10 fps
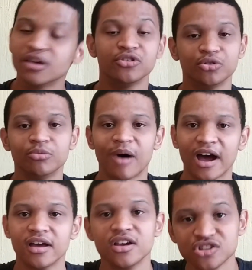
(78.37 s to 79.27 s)
you could
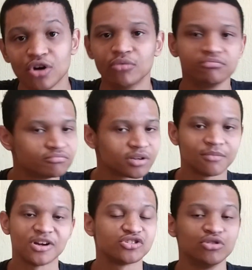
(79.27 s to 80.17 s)
buy. So pretty
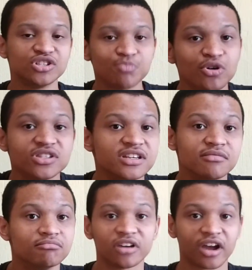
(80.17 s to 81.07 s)
much the only sporty
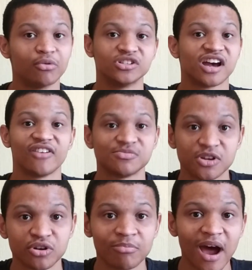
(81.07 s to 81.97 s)
rear-wheel drive
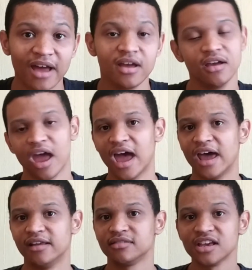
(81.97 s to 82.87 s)
hatchback you can buy.
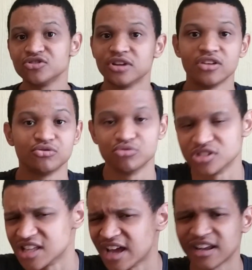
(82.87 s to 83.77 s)
And thanks to that, you
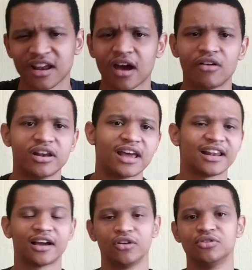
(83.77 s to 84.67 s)
could slide it around
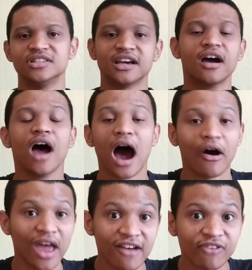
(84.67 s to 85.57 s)
neck like a lunatic.
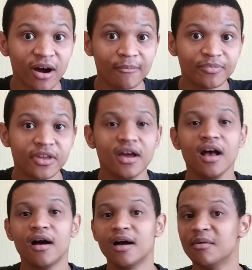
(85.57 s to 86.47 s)
However,
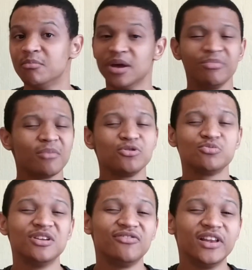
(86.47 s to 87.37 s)
BMW
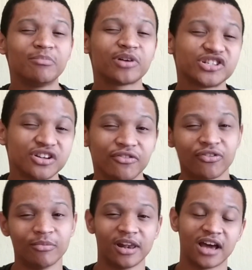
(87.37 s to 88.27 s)
has been feeling pressure
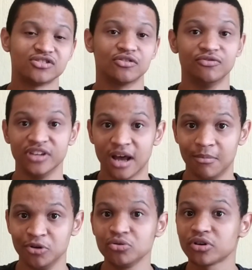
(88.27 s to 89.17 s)
from the likes of
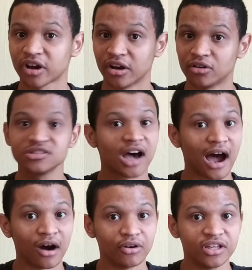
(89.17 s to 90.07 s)
VW, Renault,
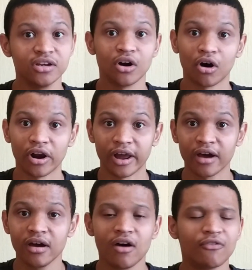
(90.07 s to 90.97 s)
Audi,
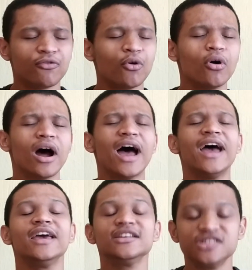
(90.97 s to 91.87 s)
Honda for
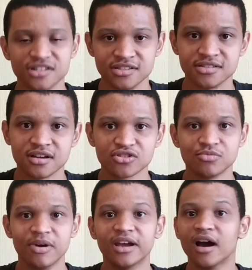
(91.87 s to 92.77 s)
ages
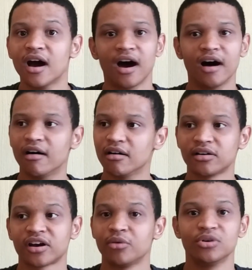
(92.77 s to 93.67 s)
to make a
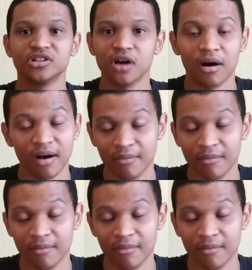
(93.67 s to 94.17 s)
all-wheel